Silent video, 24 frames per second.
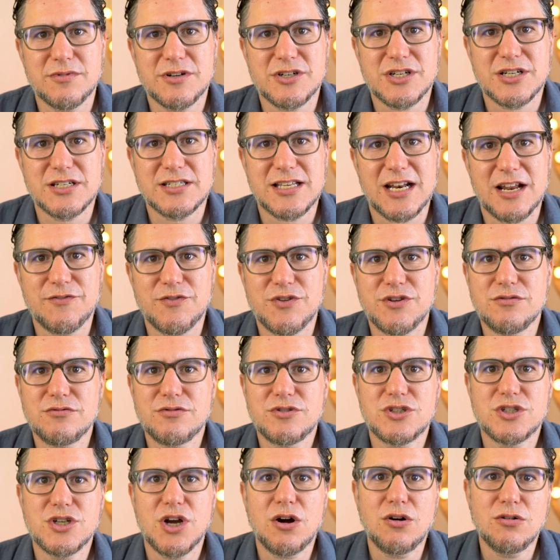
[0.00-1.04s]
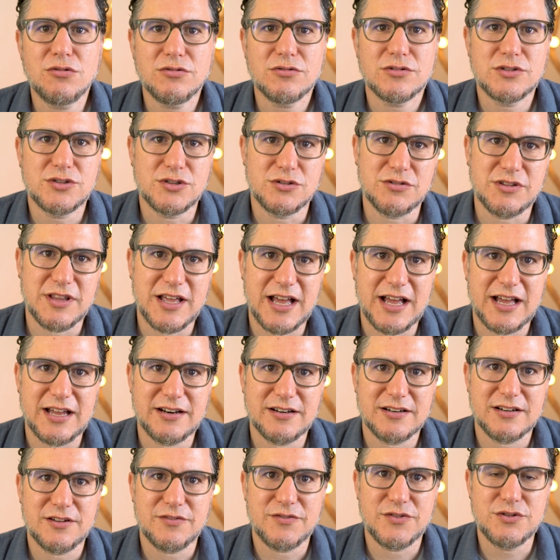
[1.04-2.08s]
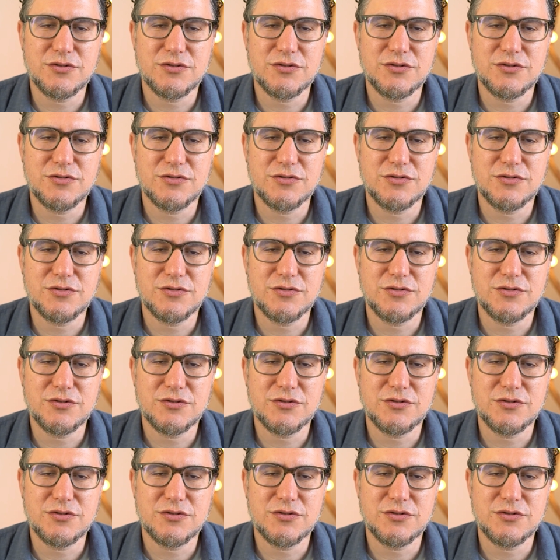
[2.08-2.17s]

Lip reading: which is that if you don't do that, if